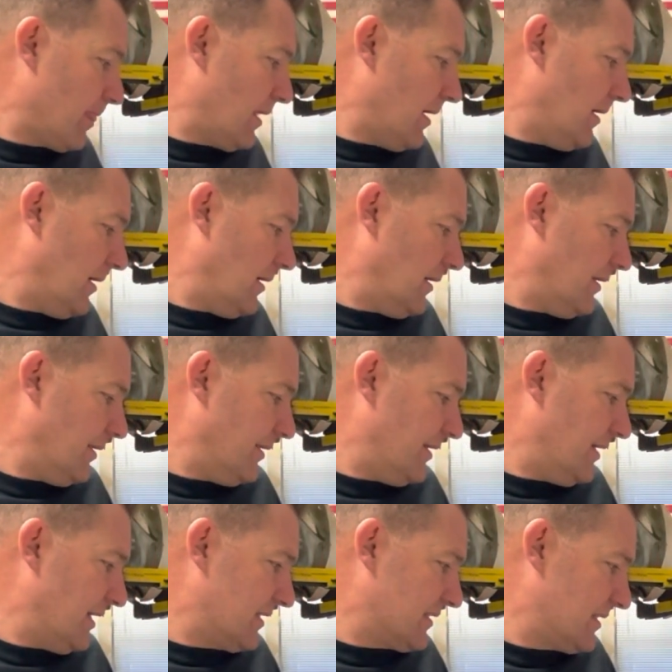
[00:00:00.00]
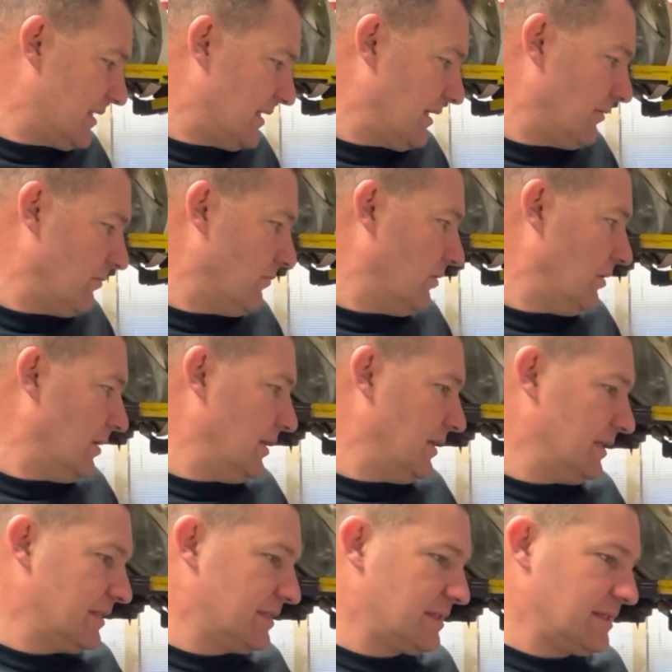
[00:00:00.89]
The next thing
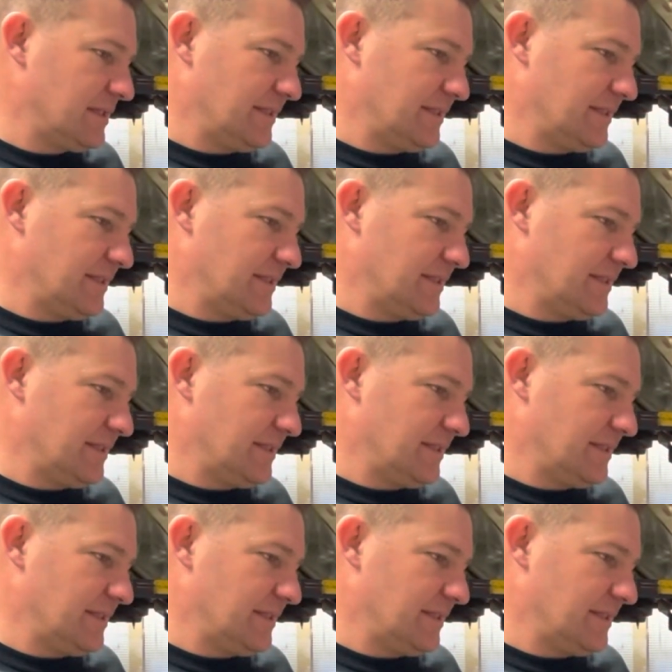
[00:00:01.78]
was,